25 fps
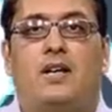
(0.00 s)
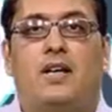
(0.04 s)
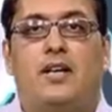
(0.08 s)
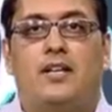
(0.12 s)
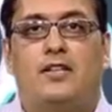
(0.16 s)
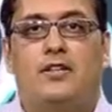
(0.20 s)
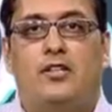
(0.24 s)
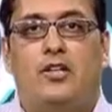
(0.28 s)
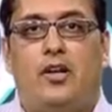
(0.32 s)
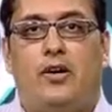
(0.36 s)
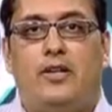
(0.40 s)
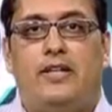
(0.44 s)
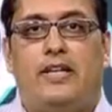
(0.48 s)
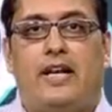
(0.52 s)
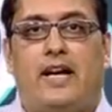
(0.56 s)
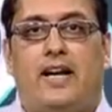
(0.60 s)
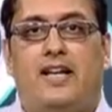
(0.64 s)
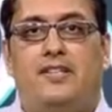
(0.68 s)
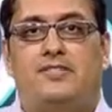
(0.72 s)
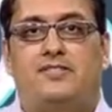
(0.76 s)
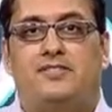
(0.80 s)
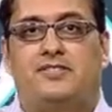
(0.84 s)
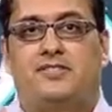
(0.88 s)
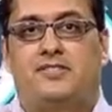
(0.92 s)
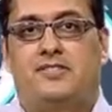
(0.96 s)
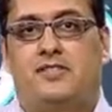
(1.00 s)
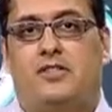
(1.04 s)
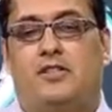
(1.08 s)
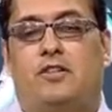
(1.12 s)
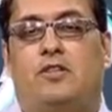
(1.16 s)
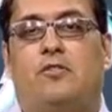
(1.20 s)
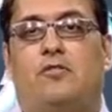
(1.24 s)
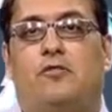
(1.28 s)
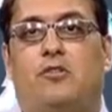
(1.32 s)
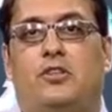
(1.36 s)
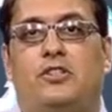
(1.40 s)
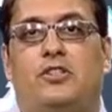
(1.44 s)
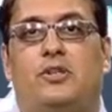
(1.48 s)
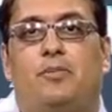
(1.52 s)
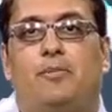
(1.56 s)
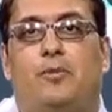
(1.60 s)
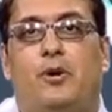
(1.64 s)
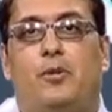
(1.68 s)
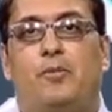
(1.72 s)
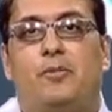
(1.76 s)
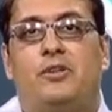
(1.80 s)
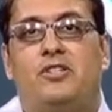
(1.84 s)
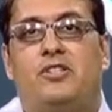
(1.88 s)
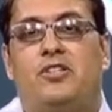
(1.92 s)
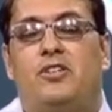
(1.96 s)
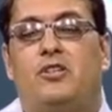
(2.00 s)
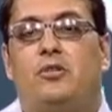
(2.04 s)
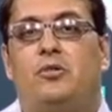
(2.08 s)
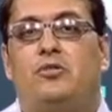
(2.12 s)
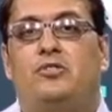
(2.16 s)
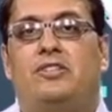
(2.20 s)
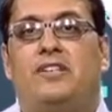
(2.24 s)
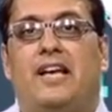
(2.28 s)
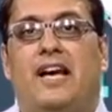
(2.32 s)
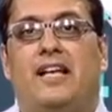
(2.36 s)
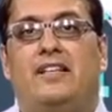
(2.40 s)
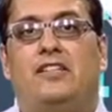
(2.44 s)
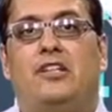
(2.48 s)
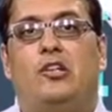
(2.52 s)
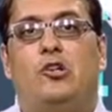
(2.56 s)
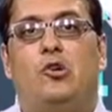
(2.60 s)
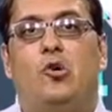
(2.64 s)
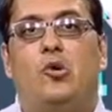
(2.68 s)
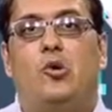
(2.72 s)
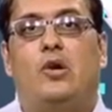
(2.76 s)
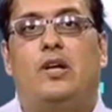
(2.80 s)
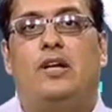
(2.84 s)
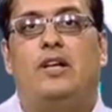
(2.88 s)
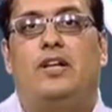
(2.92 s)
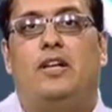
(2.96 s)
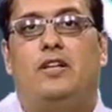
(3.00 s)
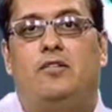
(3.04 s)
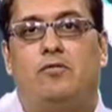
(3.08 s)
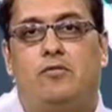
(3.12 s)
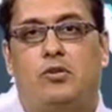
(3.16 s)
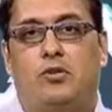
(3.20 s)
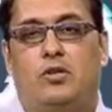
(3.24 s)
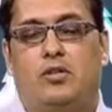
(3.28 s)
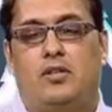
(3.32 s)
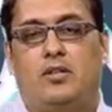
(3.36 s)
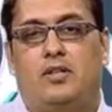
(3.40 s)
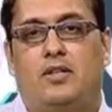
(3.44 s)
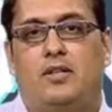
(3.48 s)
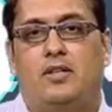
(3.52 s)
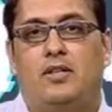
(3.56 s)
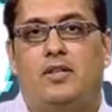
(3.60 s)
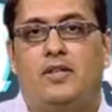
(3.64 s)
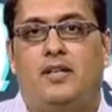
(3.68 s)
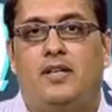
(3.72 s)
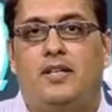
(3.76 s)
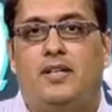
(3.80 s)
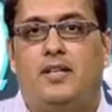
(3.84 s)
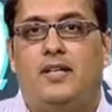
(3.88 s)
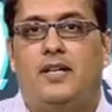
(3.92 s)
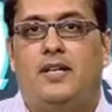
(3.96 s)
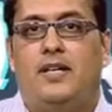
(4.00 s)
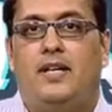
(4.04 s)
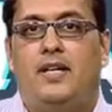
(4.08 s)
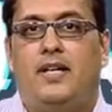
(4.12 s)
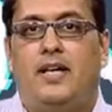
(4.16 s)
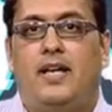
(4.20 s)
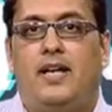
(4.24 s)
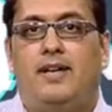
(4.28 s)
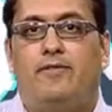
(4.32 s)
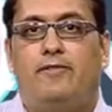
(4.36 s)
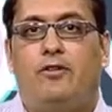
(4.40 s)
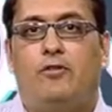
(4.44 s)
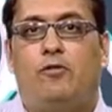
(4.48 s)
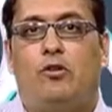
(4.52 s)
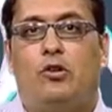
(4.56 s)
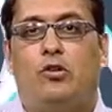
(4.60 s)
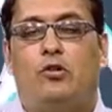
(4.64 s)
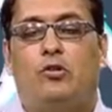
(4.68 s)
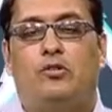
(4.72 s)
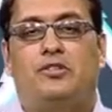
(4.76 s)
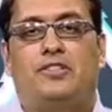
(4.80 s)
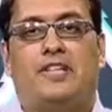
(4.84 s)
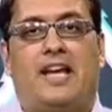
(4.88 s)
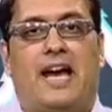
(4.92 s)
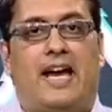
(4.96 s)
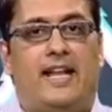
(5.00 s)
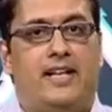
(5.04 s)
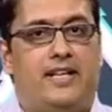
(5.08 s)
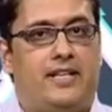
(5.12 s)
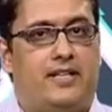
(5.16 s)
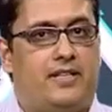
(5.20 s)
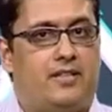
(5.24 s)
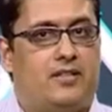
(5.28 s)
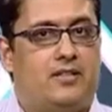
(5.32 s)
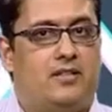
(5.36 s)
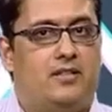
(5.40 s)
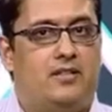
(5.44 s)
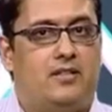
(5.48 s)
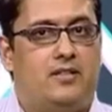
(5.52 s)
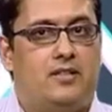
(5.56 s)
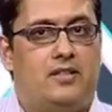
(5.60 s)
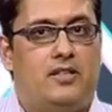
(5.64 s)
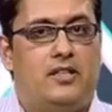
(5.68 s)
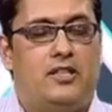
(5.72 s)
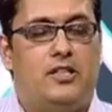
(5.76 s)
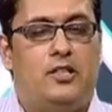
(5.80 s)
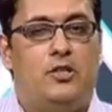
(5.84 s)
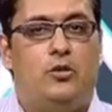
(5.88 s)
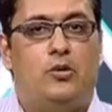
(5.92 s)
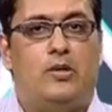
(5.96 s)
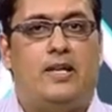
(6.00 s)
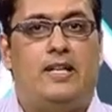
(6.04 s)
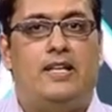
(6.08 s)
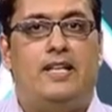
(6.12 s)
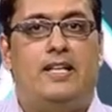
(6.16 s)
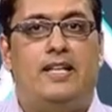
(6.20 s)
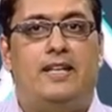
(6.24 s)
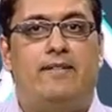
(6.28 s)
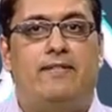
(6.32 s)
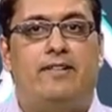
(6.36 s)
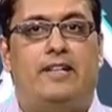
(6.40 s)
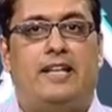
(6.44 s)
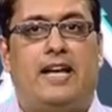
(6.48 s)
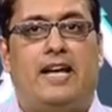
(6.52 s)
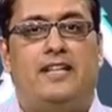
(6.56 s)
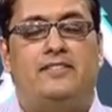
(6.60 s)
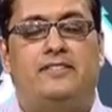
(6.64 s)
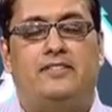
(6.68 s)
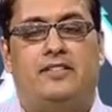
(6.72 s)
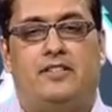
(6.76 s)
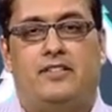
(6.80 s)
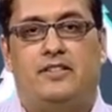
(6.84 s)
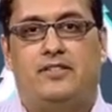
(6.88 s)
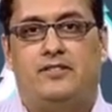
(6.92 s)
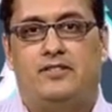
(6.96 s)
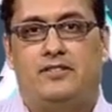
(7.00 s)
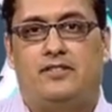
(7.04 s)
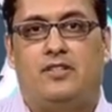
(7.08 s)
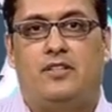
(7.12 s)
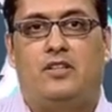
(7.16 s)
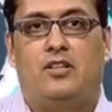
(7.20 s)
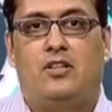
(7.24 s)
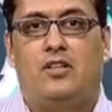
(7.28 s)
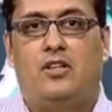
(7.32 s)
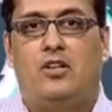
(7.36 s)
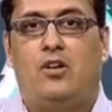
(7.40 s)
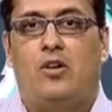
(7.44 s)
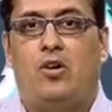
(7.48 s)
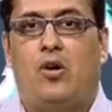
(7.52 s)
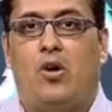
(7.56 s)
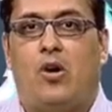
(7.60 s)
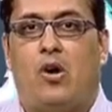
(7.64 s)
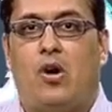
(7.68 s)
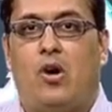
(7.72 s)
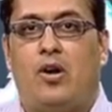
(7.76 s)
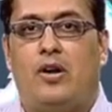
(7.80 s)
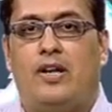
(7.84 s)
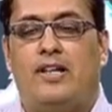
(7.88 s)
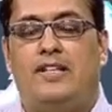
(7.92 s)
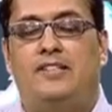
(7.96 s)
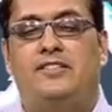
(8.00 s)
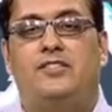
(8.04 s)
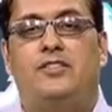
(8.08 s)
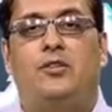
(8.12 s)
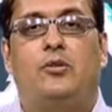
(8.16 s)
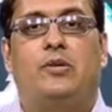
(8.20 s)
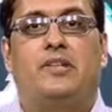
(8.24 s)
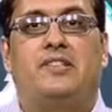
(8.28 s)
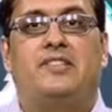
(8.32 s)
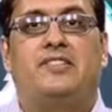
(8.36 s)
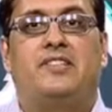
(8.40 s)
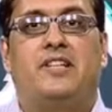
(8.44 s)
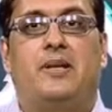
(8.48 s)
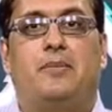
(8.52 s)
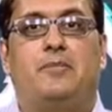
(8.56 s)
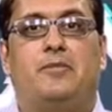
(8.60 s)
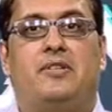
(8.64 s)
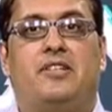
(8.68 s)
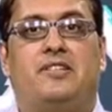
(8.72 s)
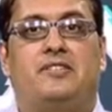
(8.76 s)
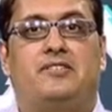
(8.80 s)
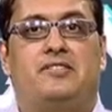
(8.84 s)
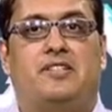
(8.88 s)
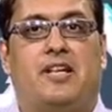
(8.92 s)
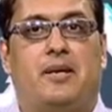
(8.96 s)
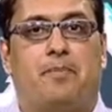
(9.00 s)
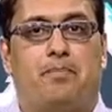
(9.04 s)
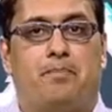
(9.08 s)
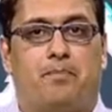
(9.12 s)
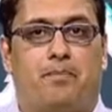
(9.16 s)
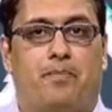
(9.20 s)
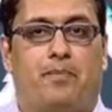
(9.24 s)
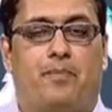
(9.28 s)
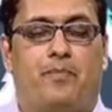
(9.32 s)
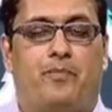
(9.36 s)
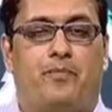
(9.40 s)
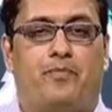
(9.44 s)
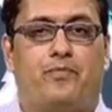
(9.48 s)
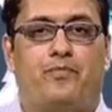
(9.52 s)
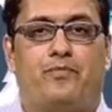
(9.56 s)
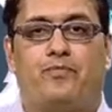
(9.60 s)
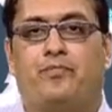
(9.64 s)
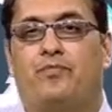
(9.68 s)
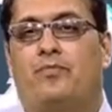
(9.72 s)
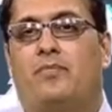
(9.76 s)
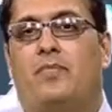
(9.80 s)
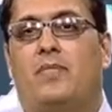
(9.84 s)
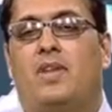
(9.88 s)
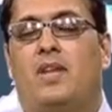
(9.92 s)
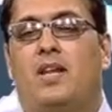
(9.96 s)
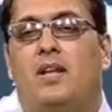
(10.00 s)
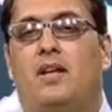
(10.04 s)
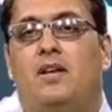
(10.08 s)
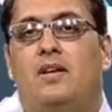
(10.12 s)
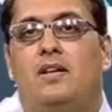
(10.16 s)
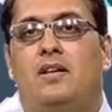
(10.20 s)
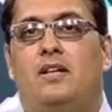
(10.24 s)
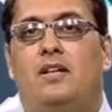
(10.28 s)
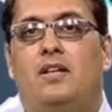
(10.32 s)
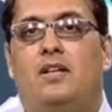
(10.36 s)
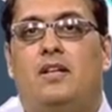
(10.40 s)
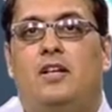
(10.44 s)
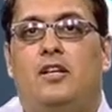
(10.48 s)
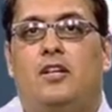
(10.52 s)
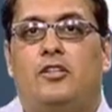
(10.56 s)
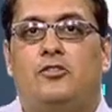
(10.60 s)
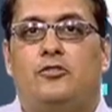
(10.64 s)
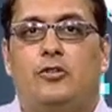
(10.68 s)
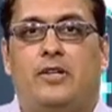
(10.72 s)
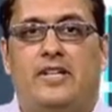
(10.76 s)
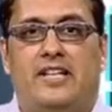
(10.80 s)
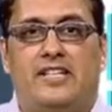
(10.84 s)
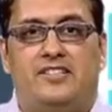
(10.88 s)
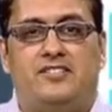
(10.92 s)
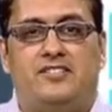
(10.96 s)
Now, it asks for the permission to scan the local network. If you want to scan it, you can leave it as it is, or else you can skip the step. So, it has